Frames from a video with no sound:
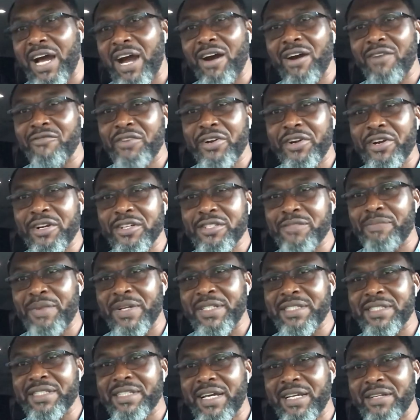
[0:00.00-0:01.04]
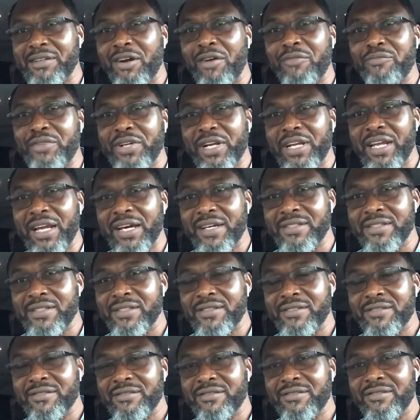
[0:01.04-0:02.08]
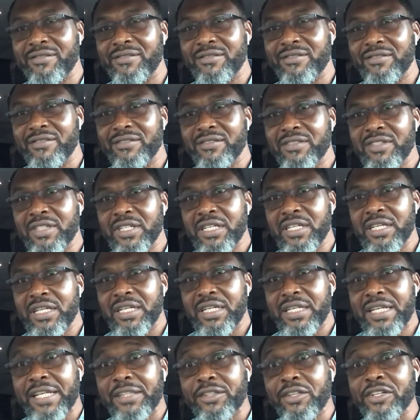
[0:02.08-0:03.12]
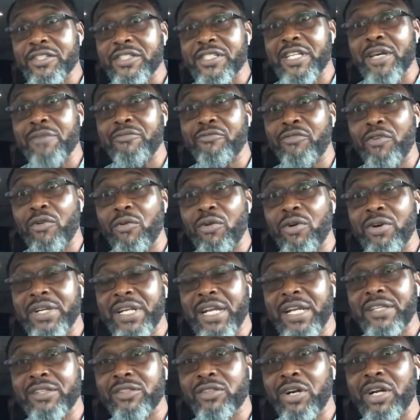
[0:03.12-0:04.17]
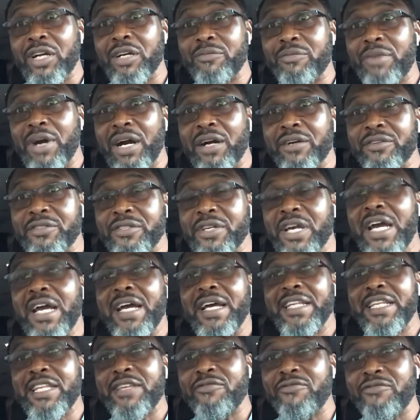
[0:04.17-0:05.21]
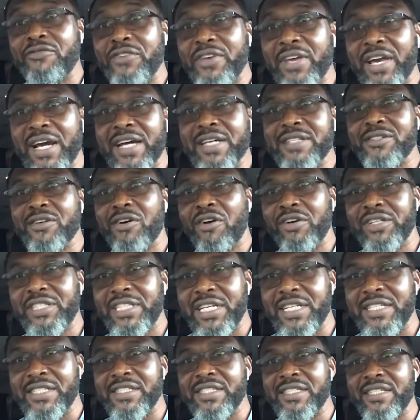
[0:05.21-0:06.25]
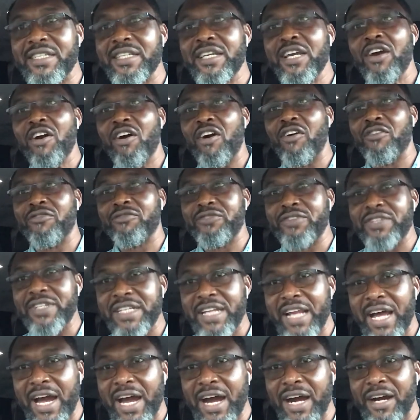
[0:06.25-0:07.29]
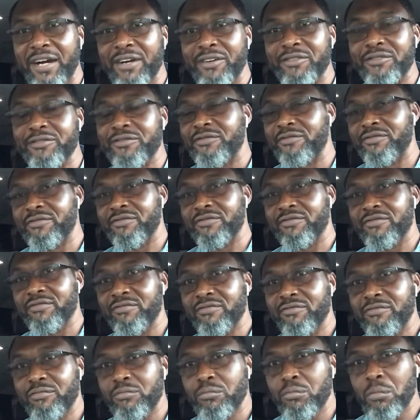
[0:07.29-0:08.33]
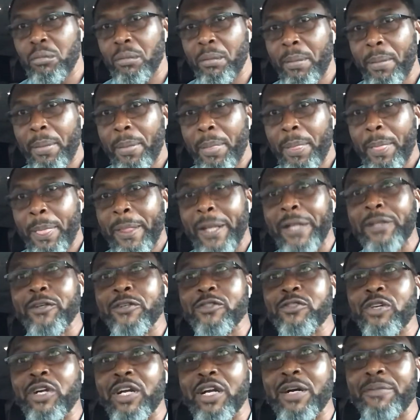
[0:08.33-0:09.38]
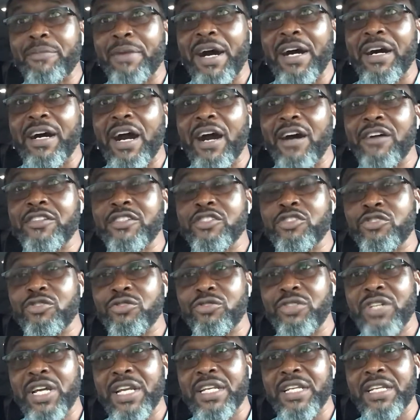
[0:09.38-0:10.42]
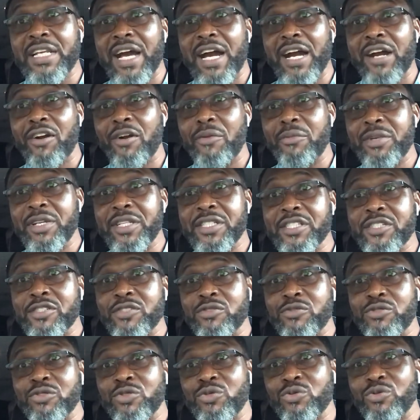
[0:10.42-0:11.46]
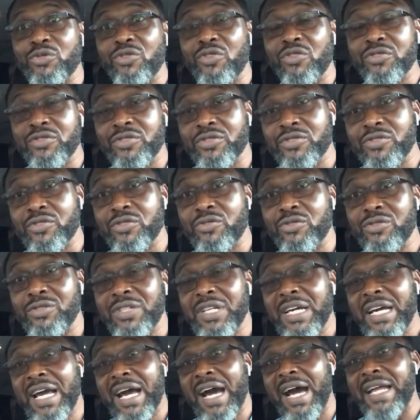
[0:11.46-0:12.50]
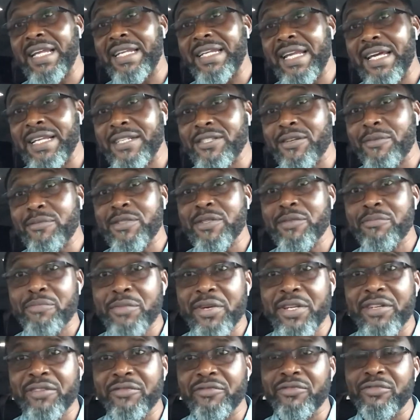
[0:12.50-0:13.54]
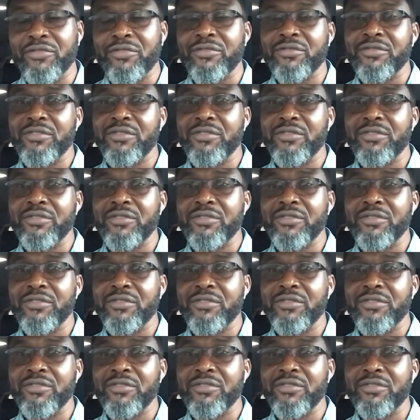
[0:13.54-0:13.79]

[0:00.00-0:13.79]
various partisan umbrellas. Let us step forward and talk about the fierce urgency of now. Let us talk about how the children in our community schools will go to school and learn something meaningful.